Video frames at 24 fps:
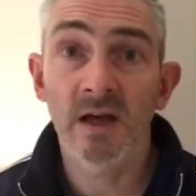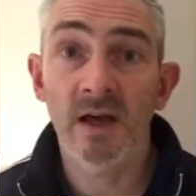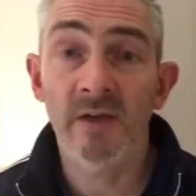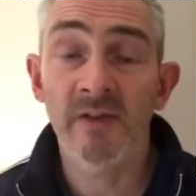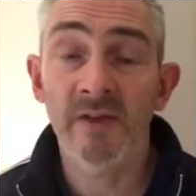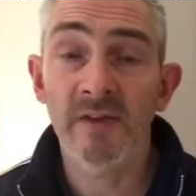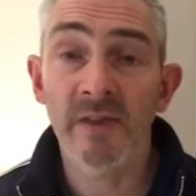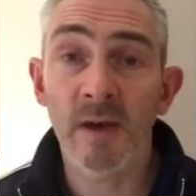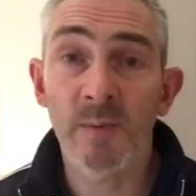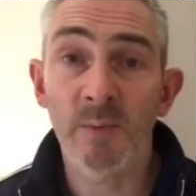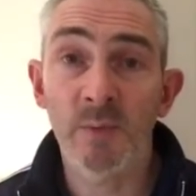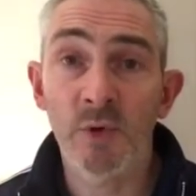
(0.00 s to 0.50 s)

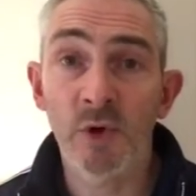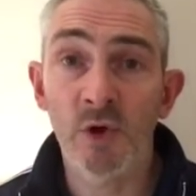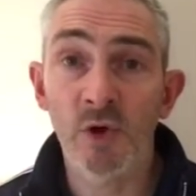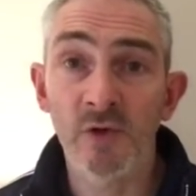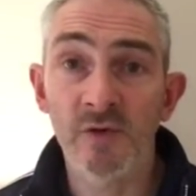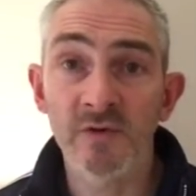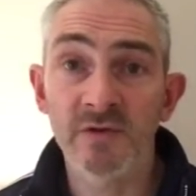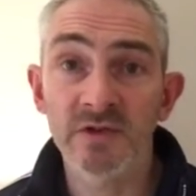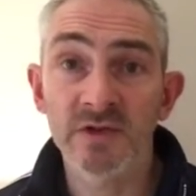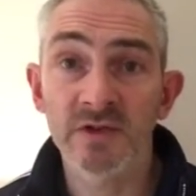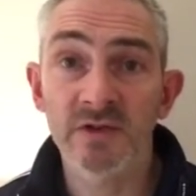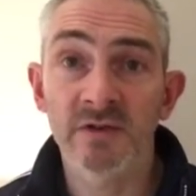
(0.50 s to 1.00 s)
think that
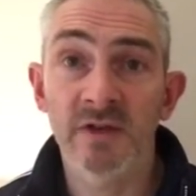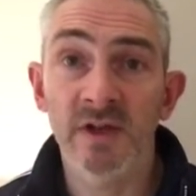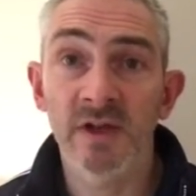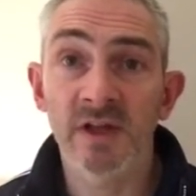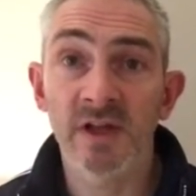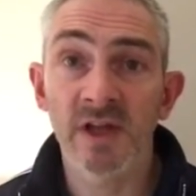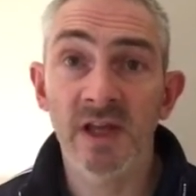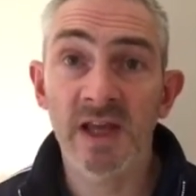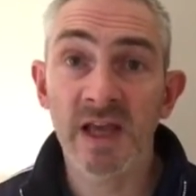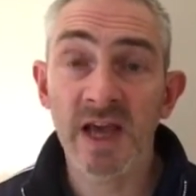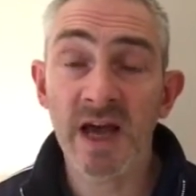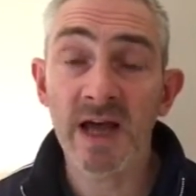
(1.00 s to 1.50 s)
proves that
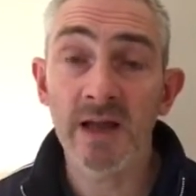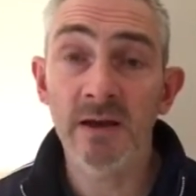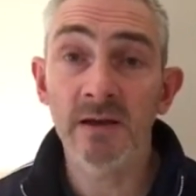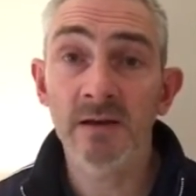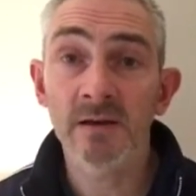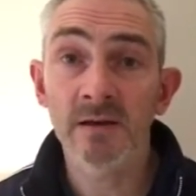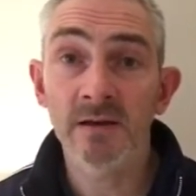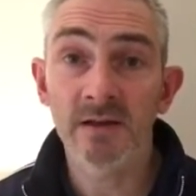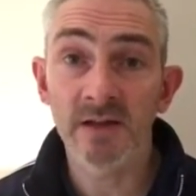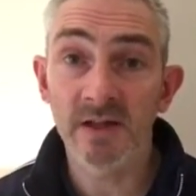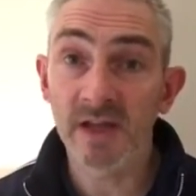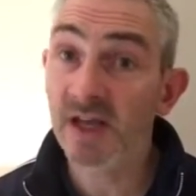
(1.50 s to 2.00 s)
you can,
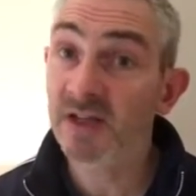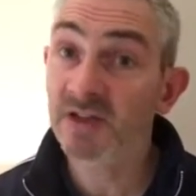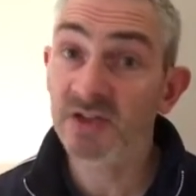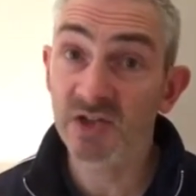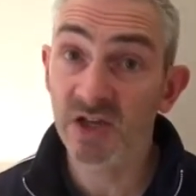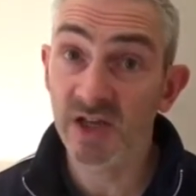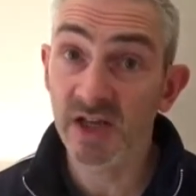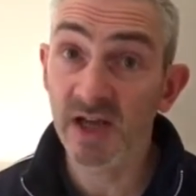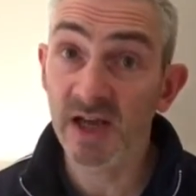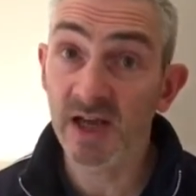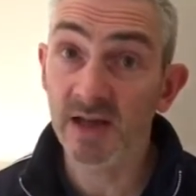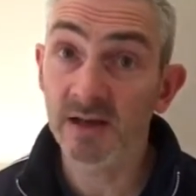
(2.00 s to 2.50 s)
yes
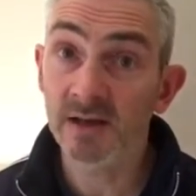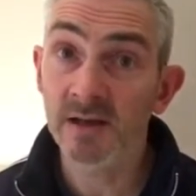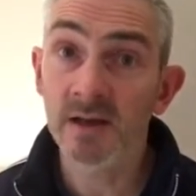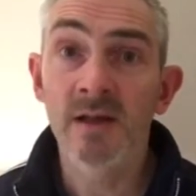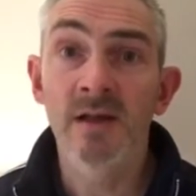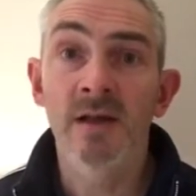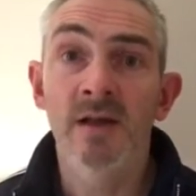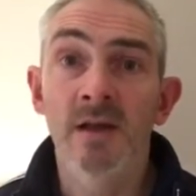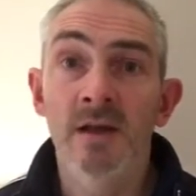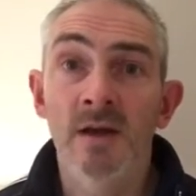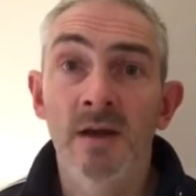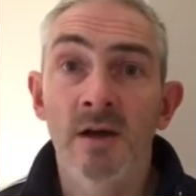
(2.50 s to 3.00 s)
you can,
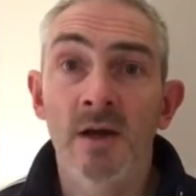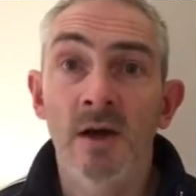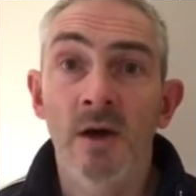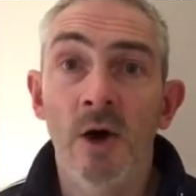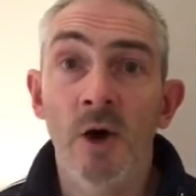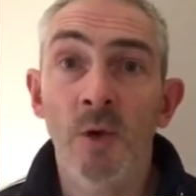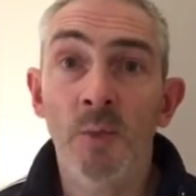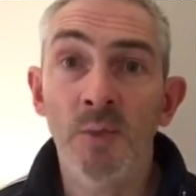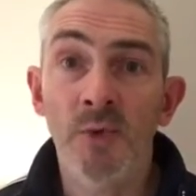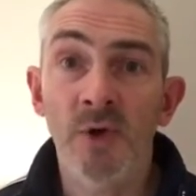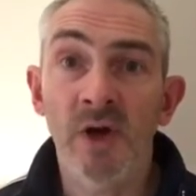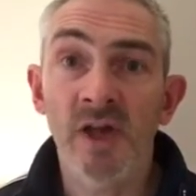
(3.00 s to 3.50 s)

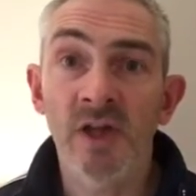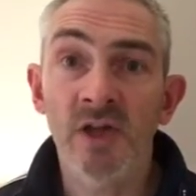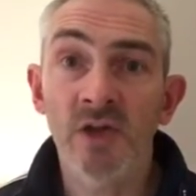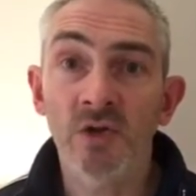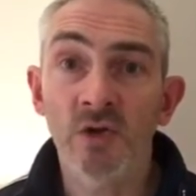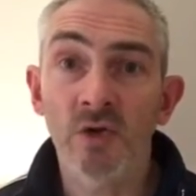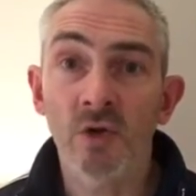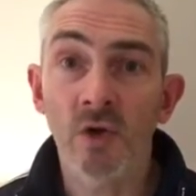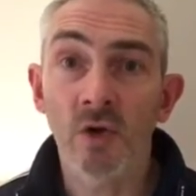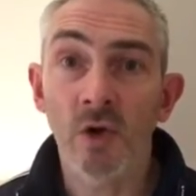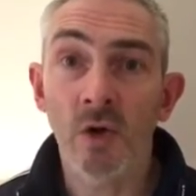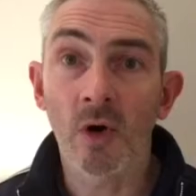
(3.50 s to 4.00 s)
operate
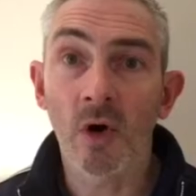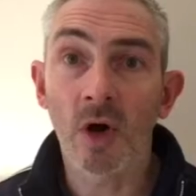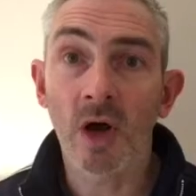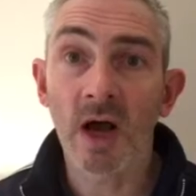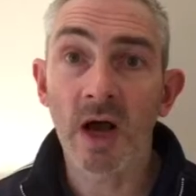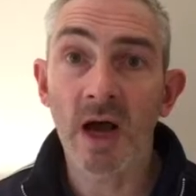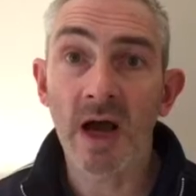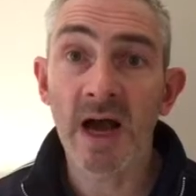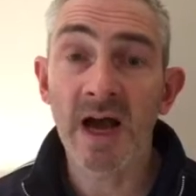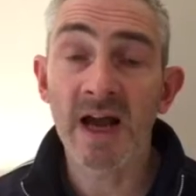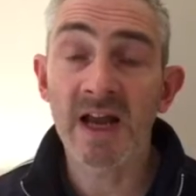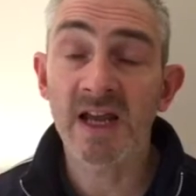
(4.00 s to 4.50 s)
your
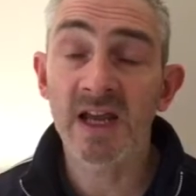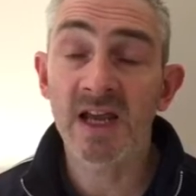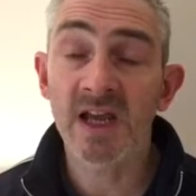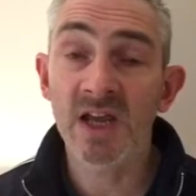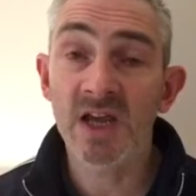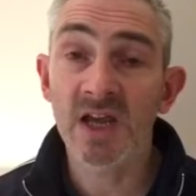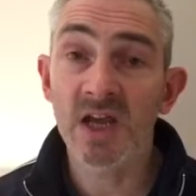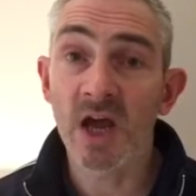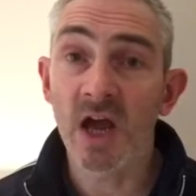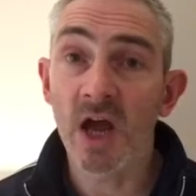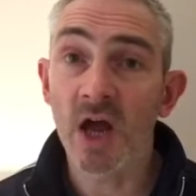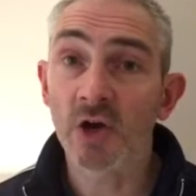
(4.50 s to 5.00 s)

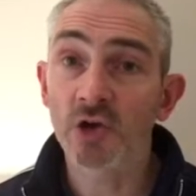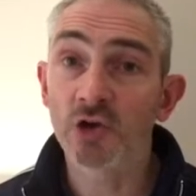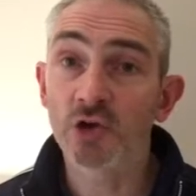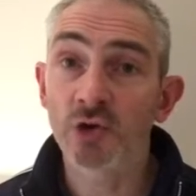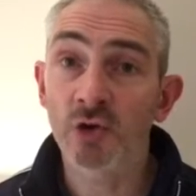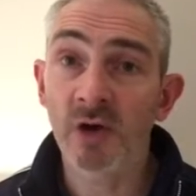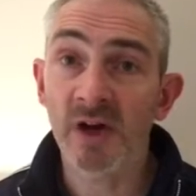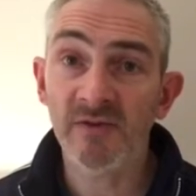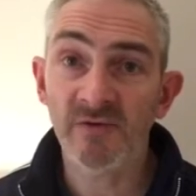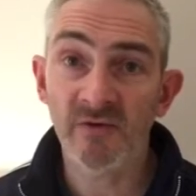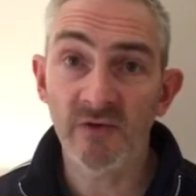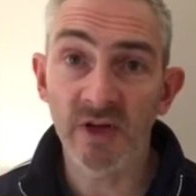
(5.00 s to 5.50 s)
IKEA
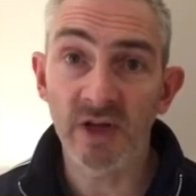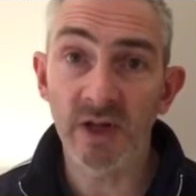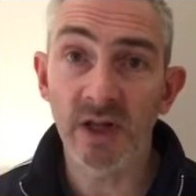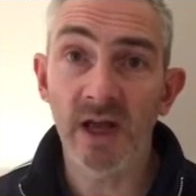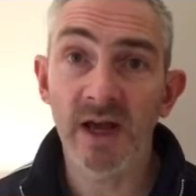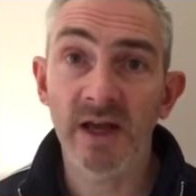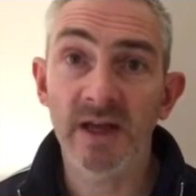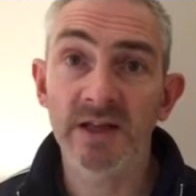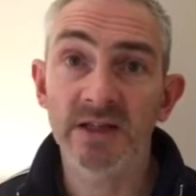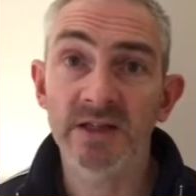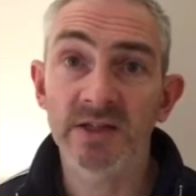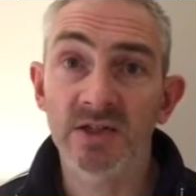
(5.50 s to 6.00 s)
Tradfri
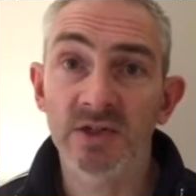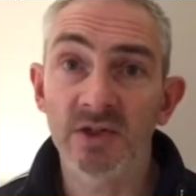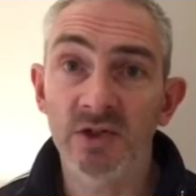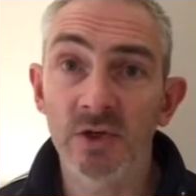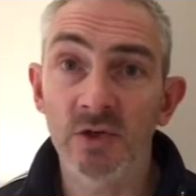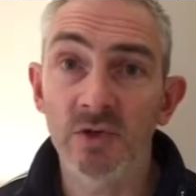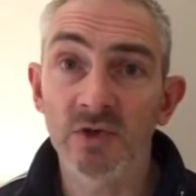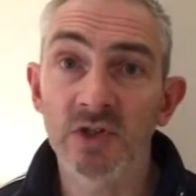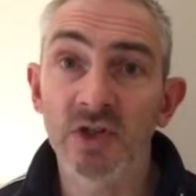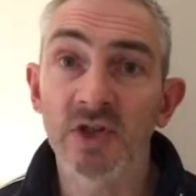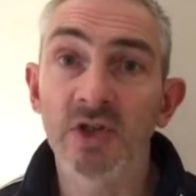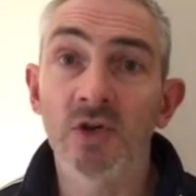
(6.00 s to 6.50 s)
lights
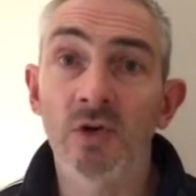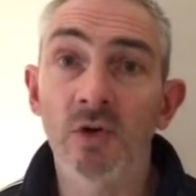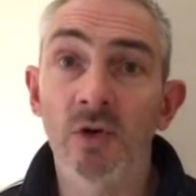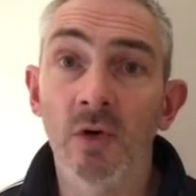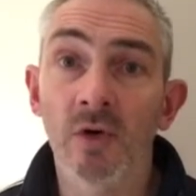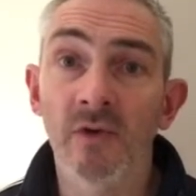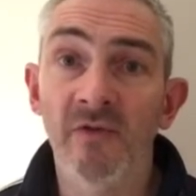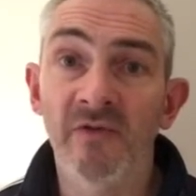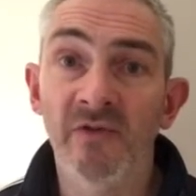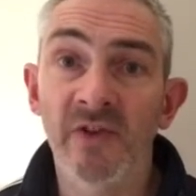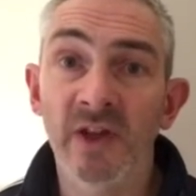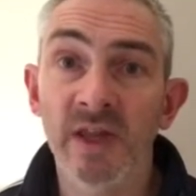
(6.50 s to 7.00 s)
using
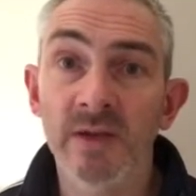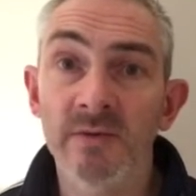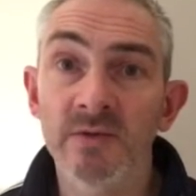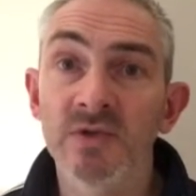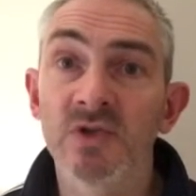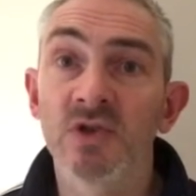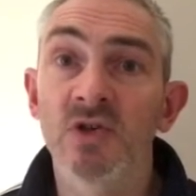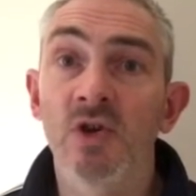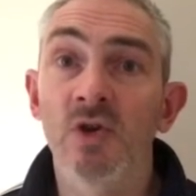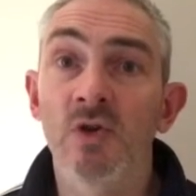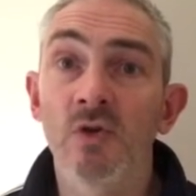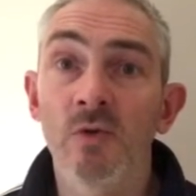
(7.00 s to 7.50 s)
your Philips
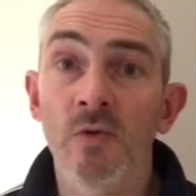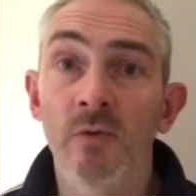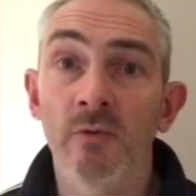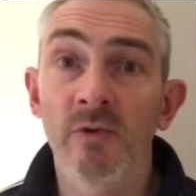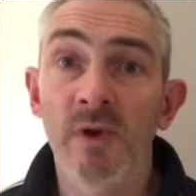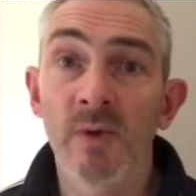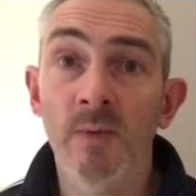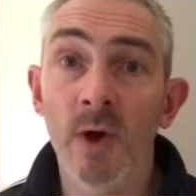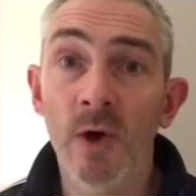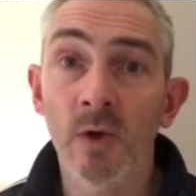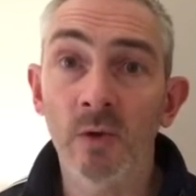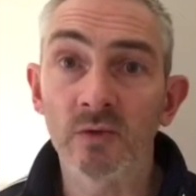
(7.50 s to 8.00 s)
Hue
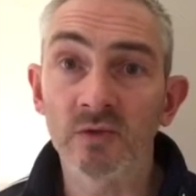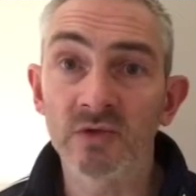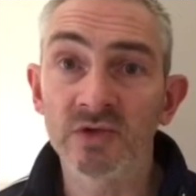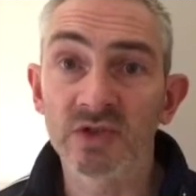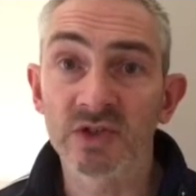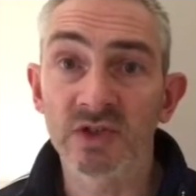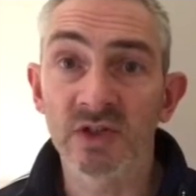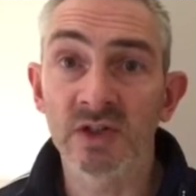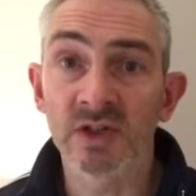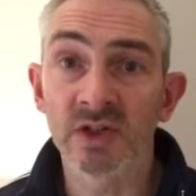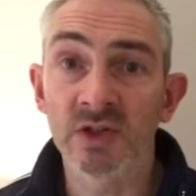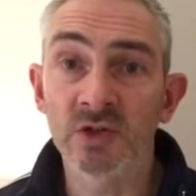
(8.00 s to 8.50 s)

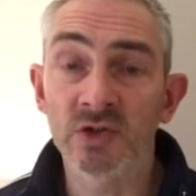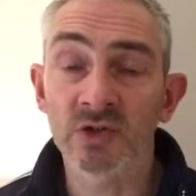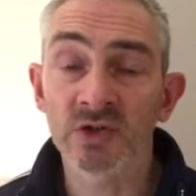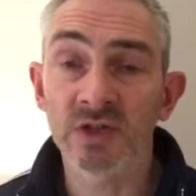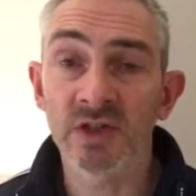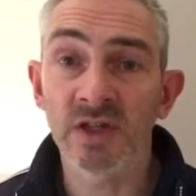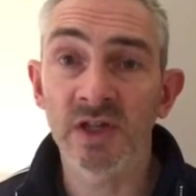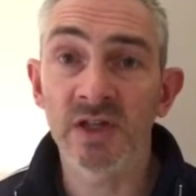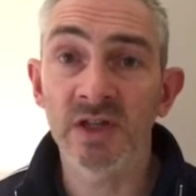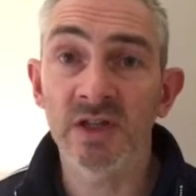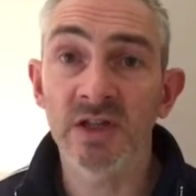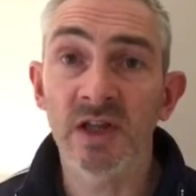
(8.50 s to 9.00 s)
remotes. You just
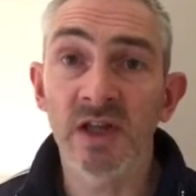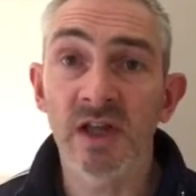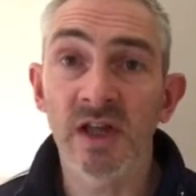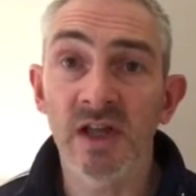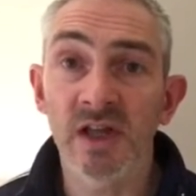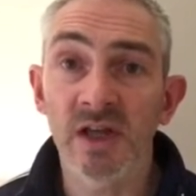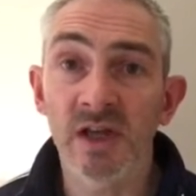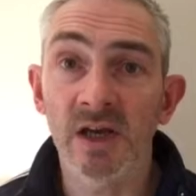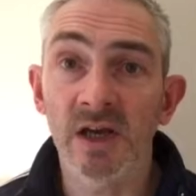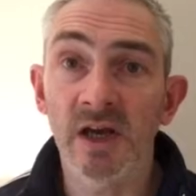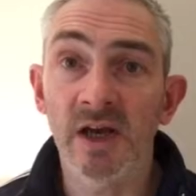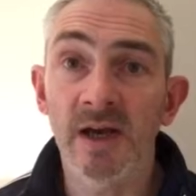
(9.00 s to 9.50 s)
need
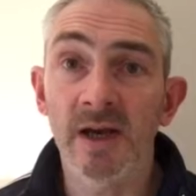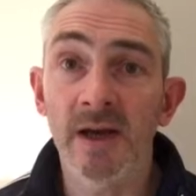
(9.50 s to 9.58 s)
the